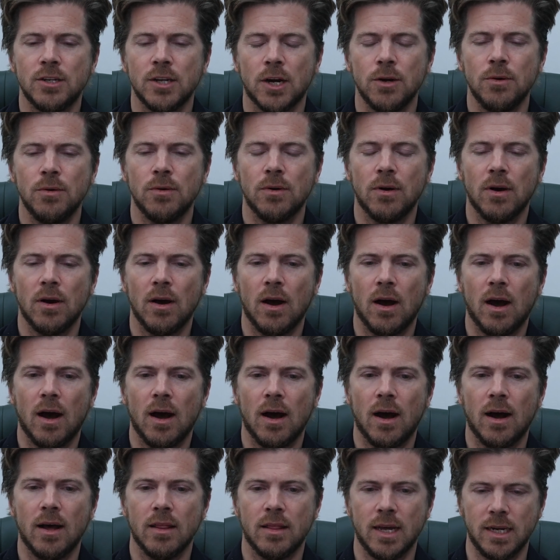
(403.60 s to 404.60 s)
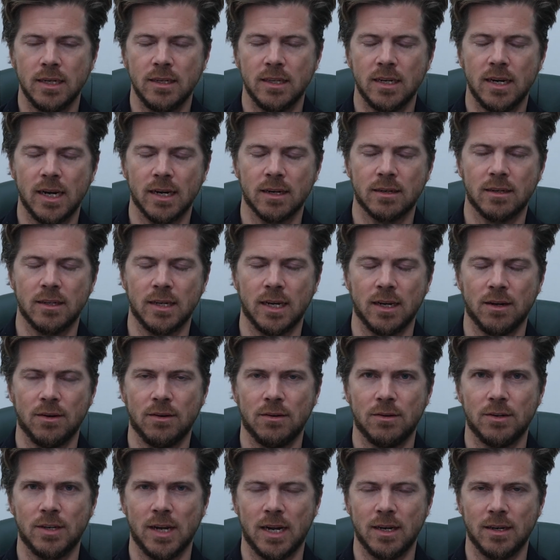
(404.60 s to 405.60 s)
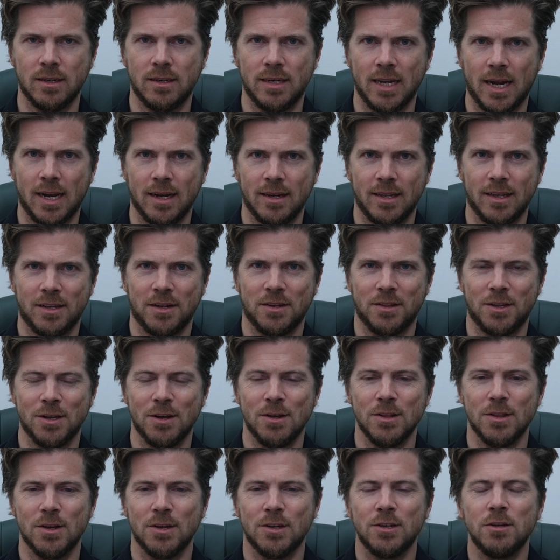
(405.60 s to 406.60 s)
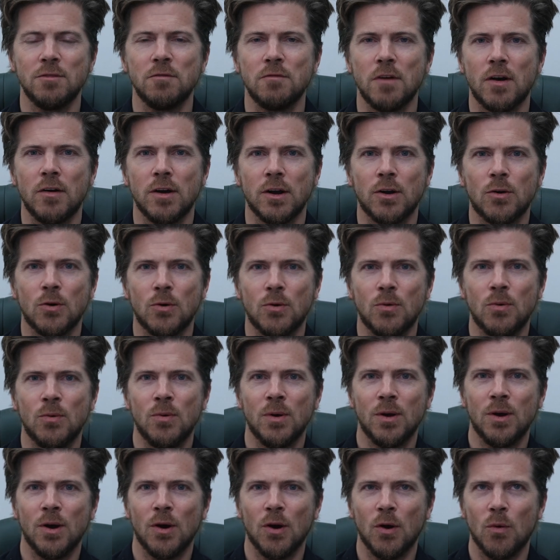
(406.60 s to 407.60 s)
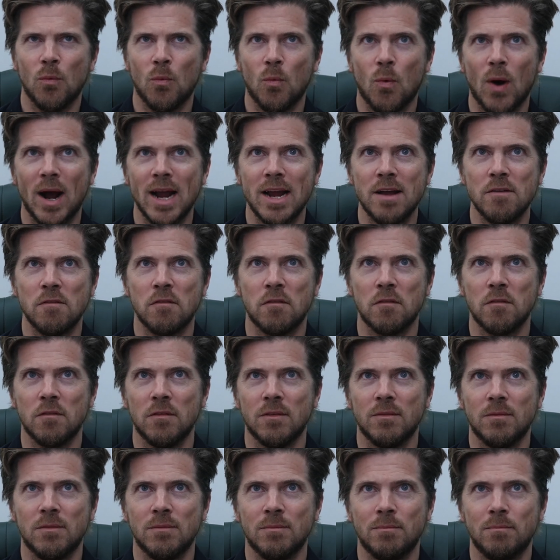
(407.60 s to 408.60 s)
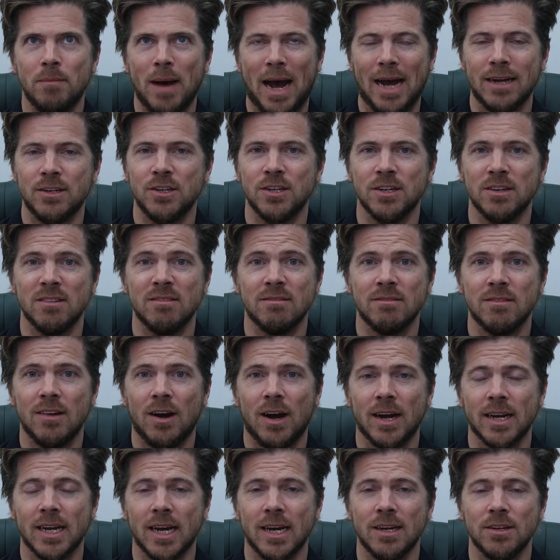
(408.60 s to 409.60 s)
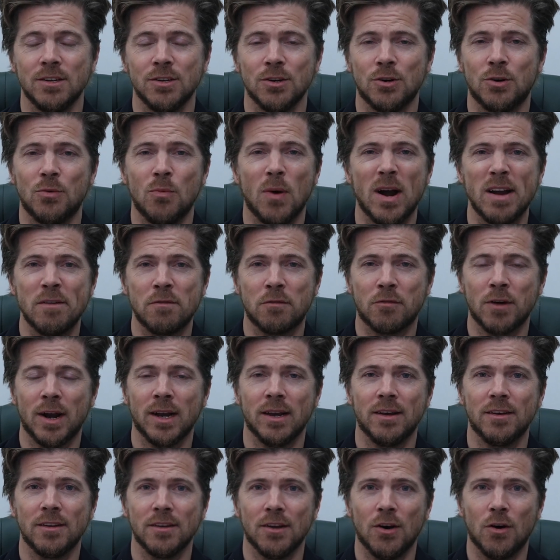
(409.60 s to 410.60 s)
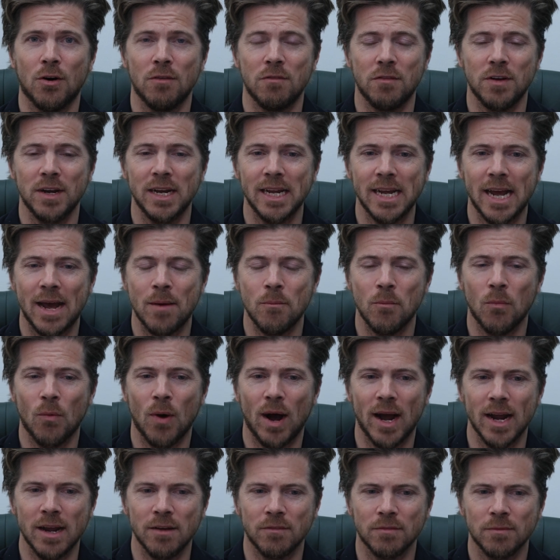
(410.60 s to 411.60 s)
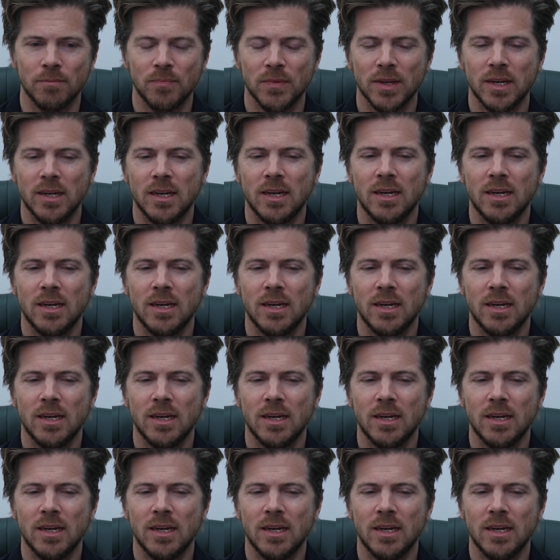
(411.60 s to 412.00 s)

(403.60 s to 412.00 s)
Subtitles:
So that's the next thing to understand, the spherical wave pattern, I guess, or wavefront of an EM wave.